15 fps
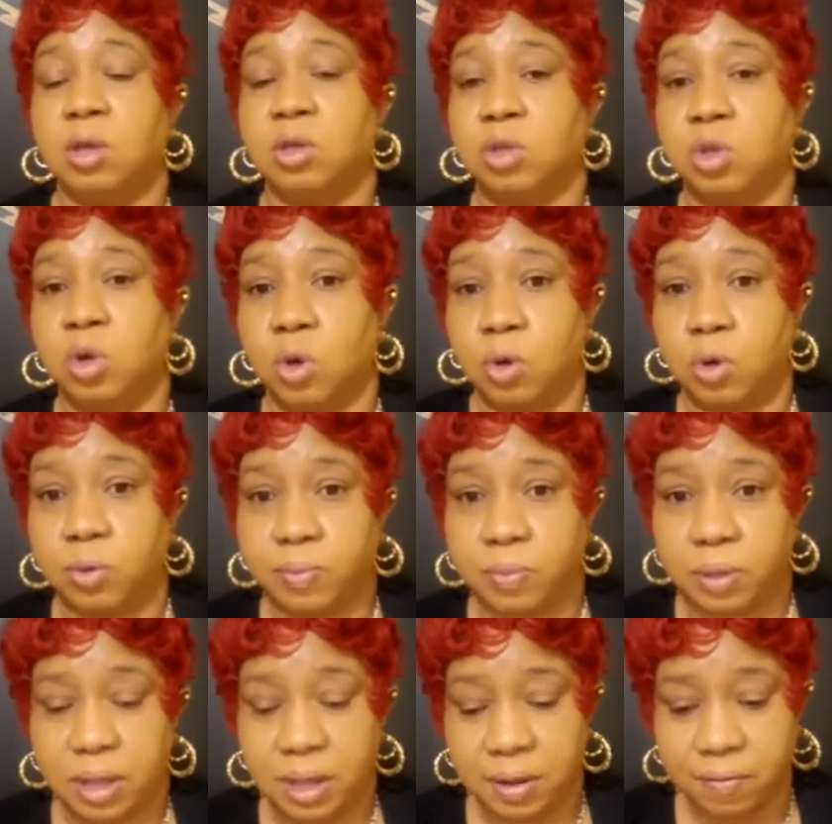So
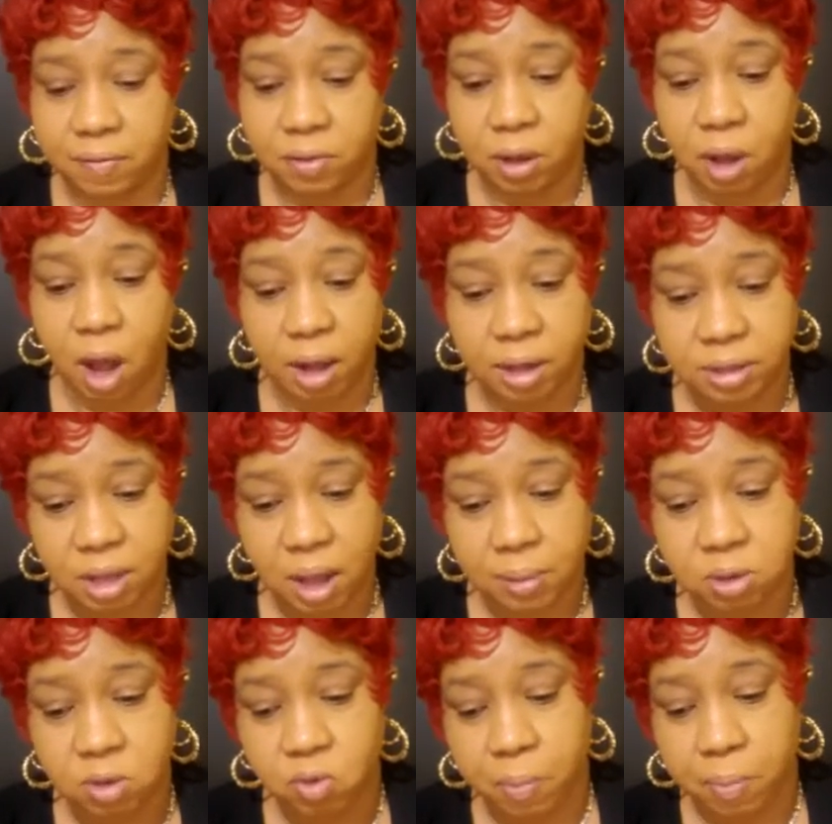if the
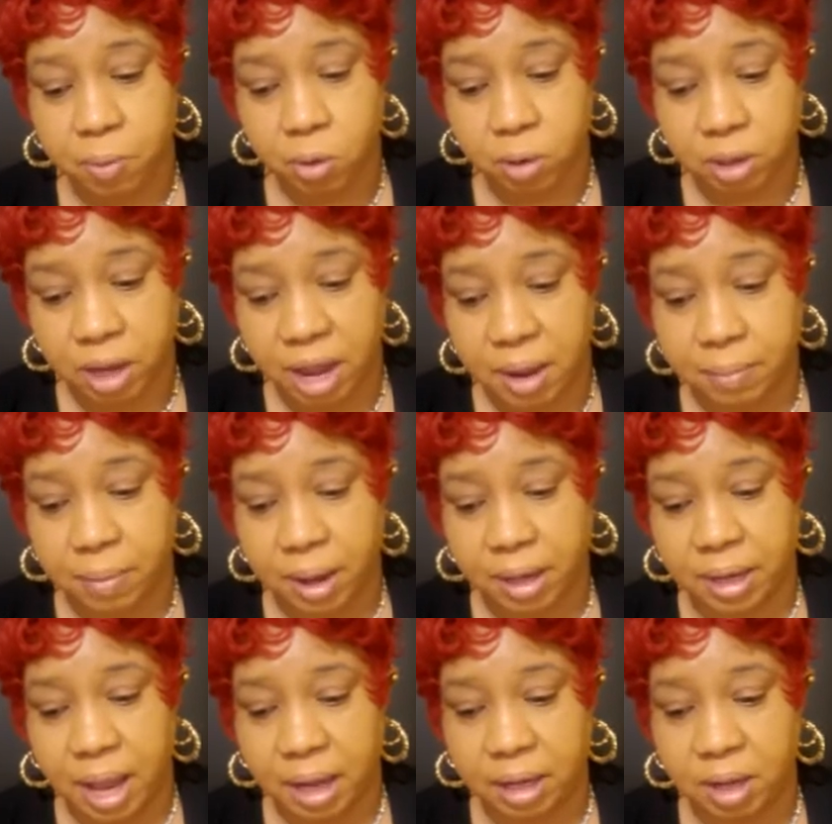autopsy report came
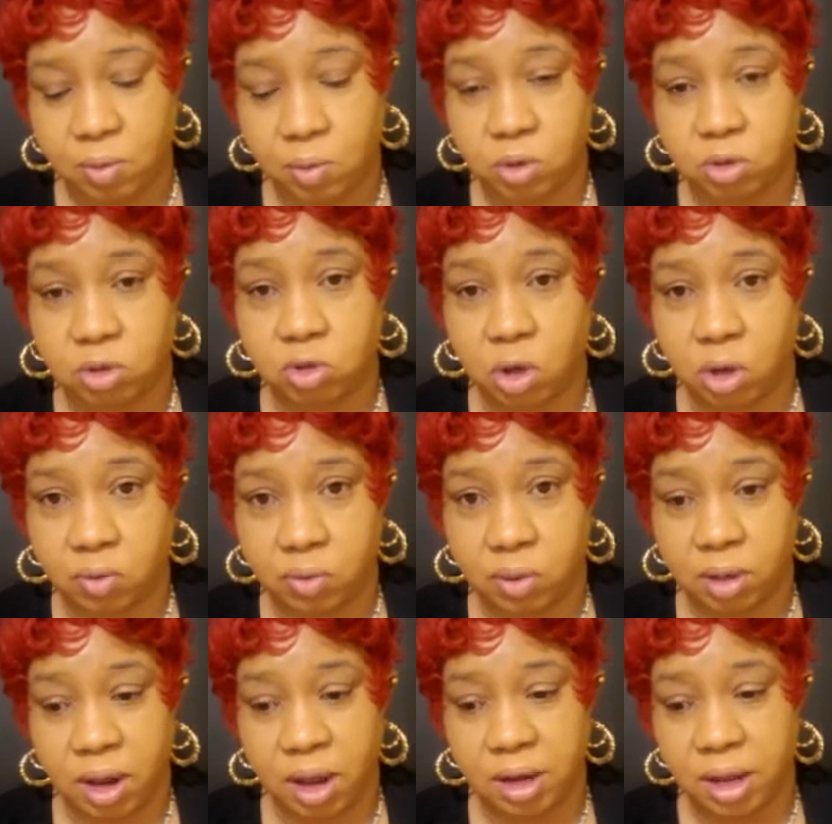back that it was drug
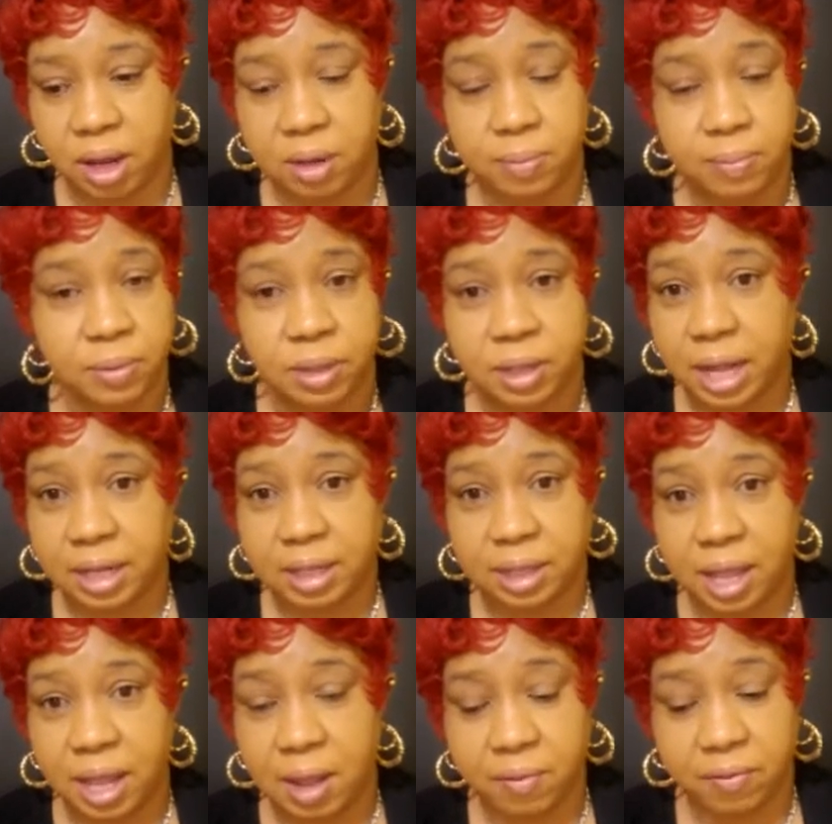related and
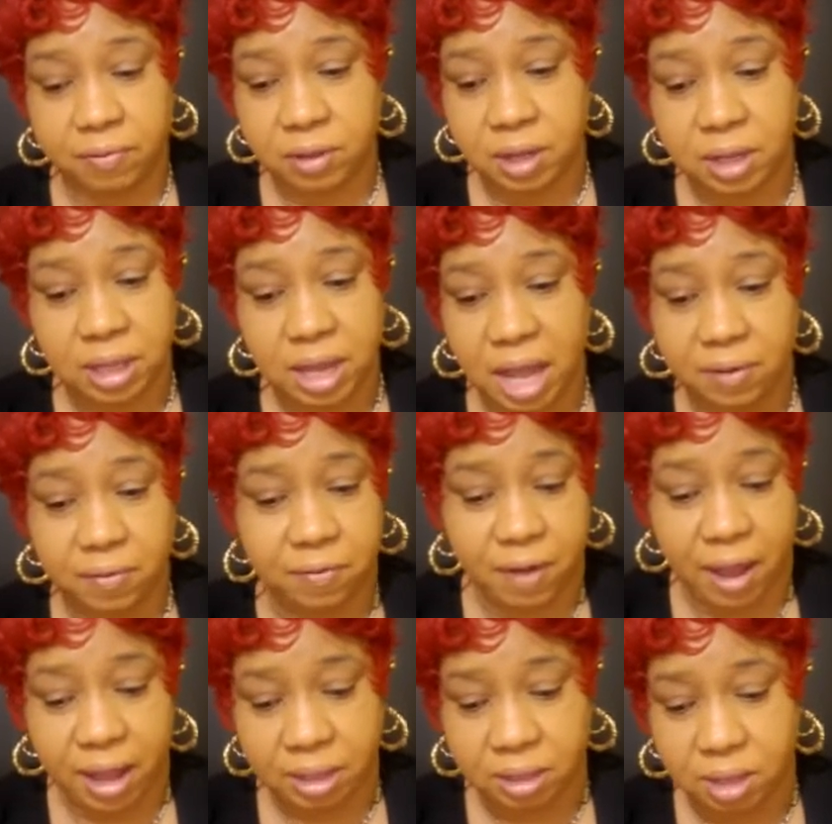they did not
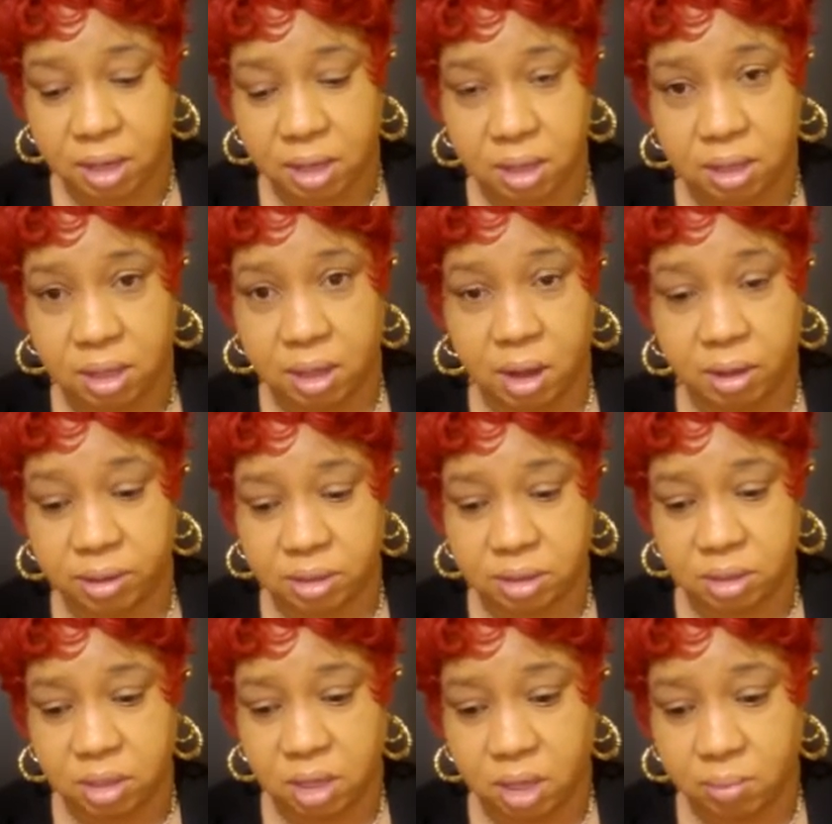find anything on the
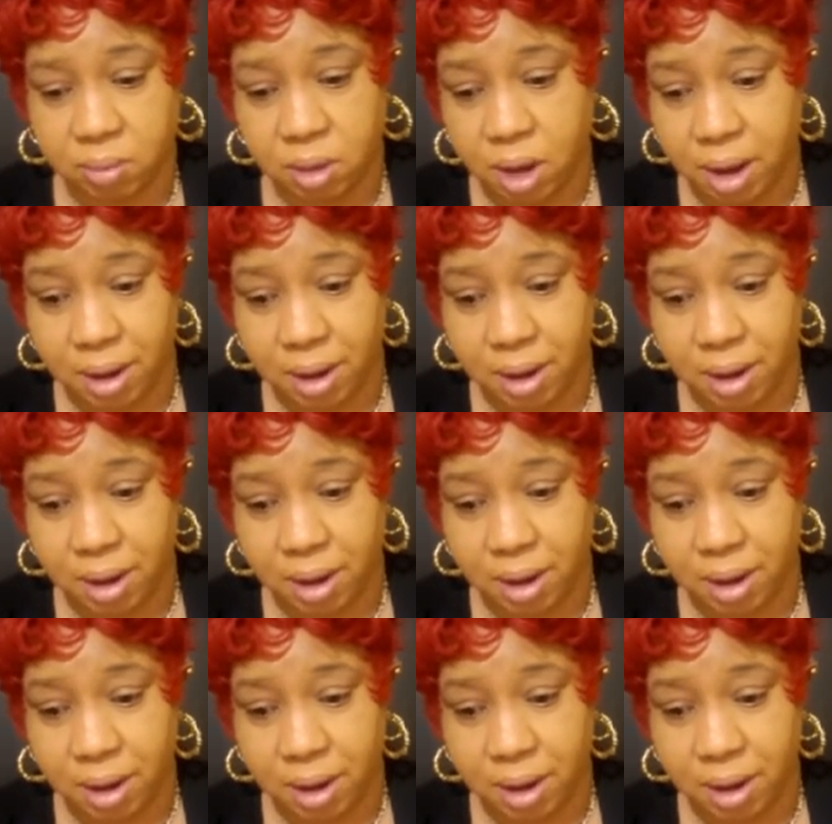scene. We don't